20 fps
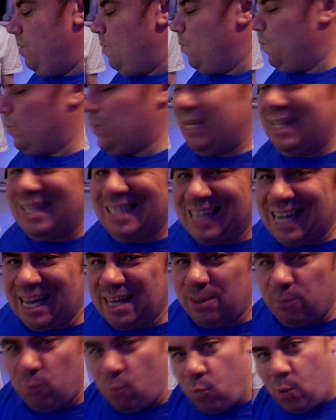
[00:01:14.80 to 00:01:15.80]
We need to get
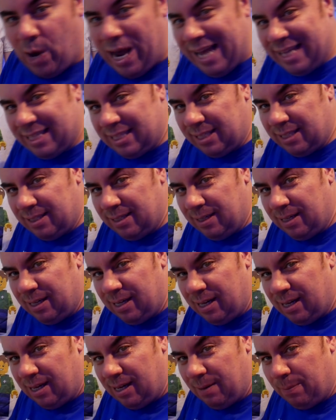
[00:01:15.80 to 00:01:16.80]
them wet
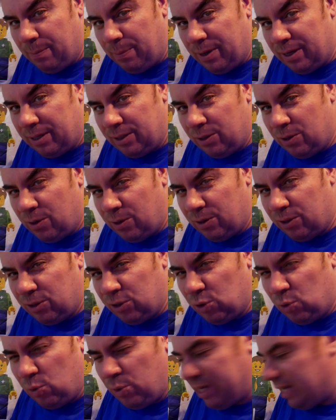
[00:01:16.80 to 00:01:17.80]
but not
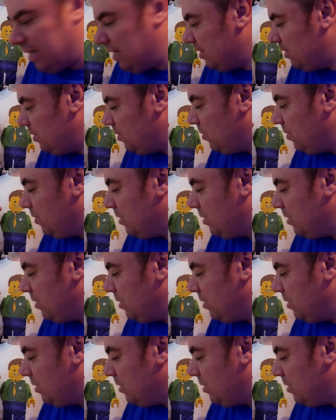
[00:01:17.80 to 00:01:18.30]
soaking, so